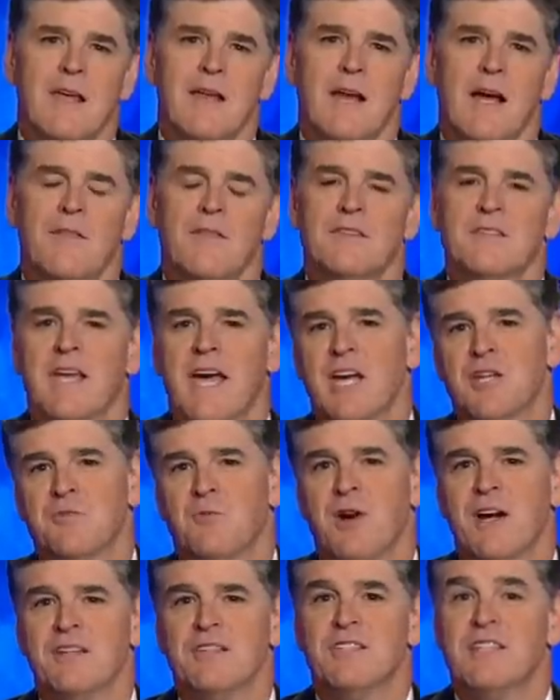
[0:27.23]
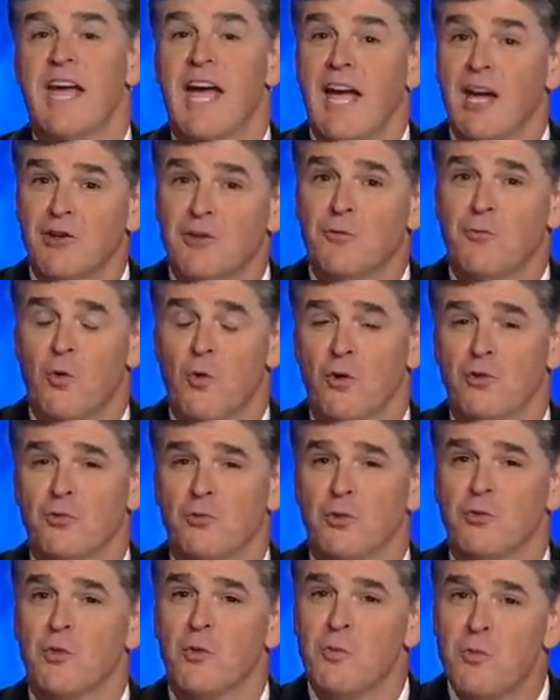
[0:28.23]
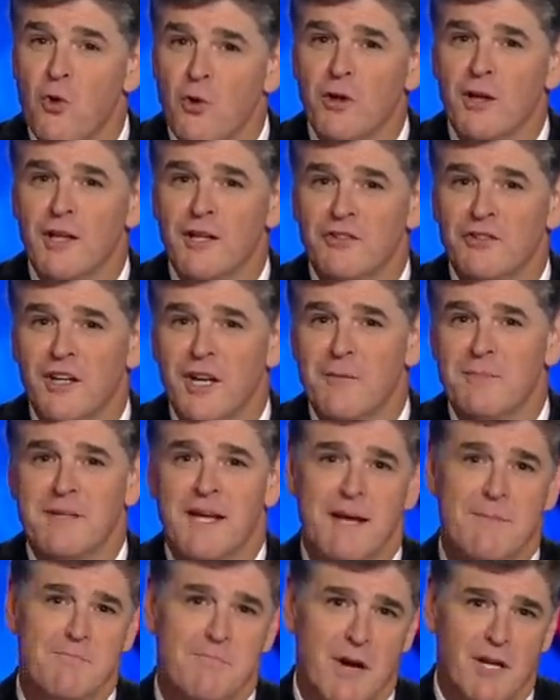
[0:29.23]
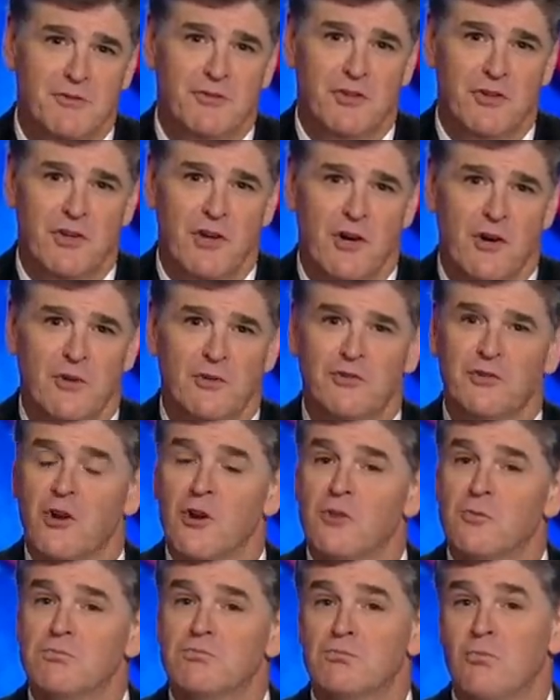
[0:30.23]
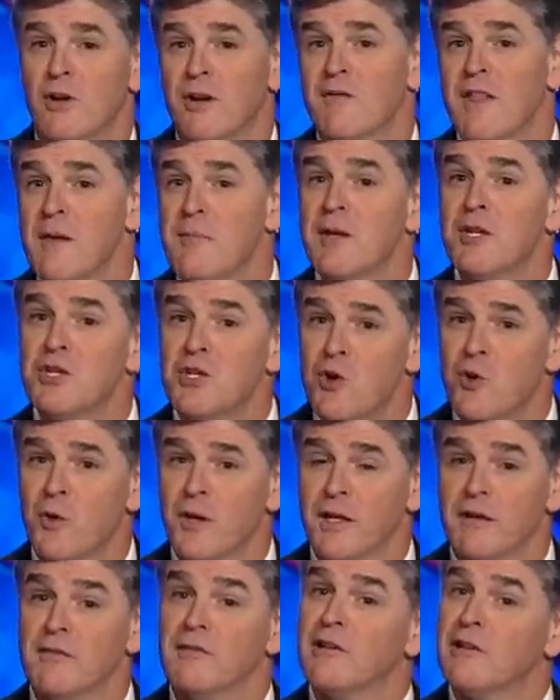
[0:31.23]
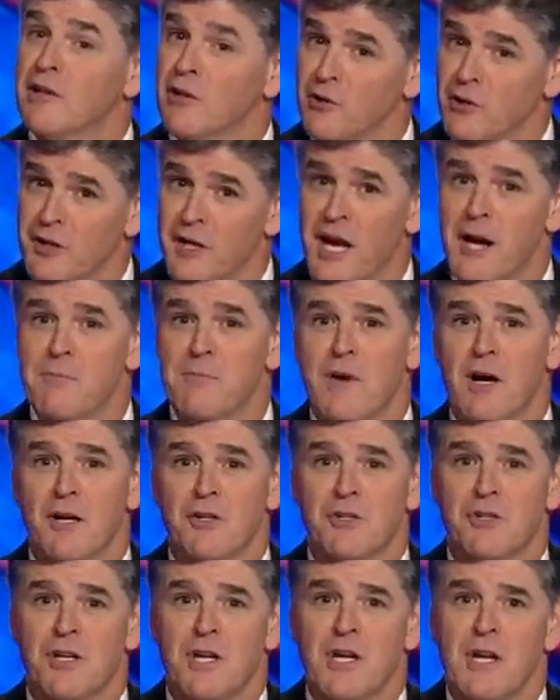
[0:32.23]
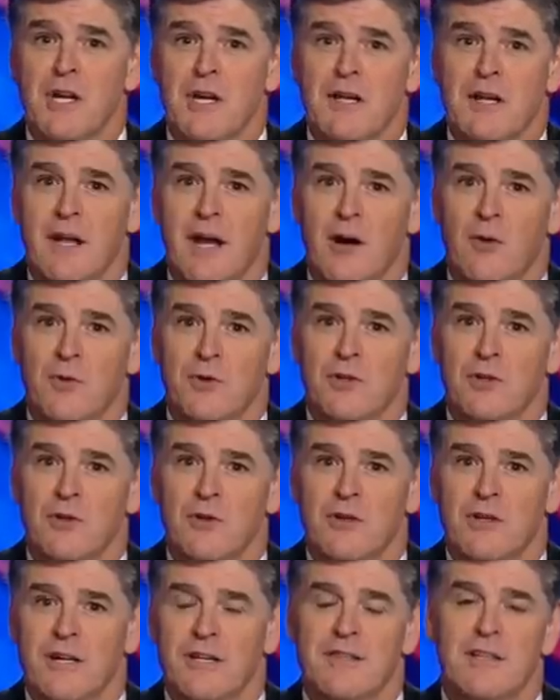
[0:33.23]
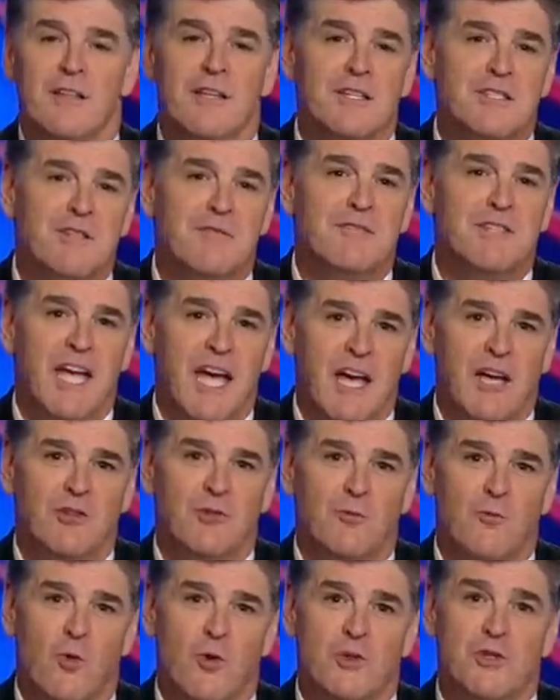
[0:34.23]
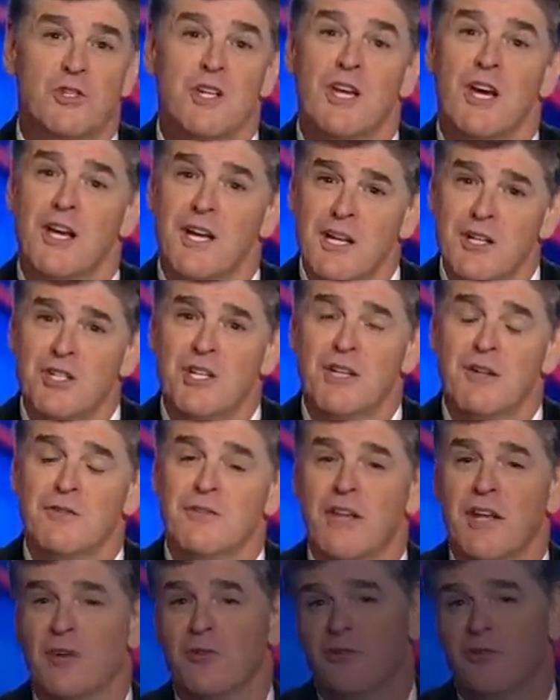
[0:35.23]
Now, this gas price task force was reportedly set up 10 months ago, so what have they been doing? Clearly not much. Now, when you look at the list of task force initiatives that are